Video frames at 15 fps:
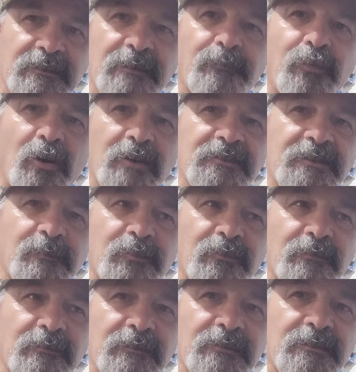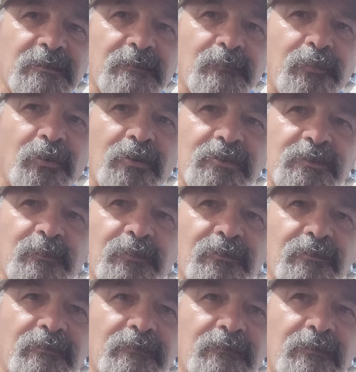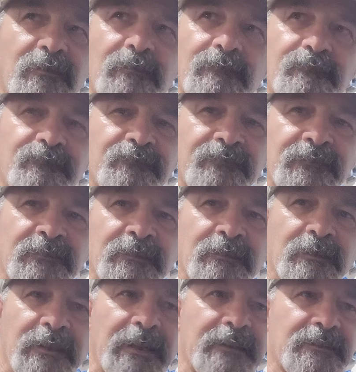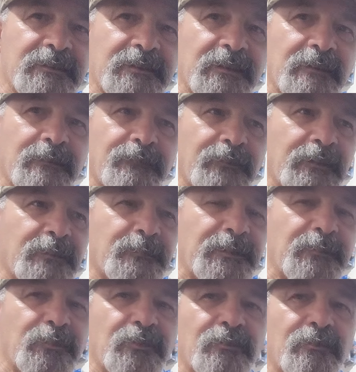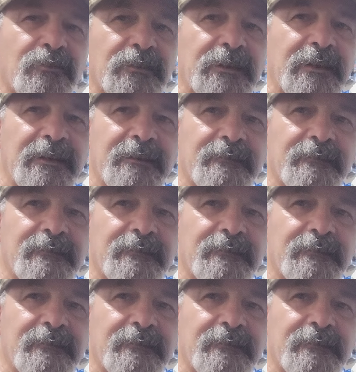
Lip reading: impossible. It's impossible to, yeah, it's there for other people to look at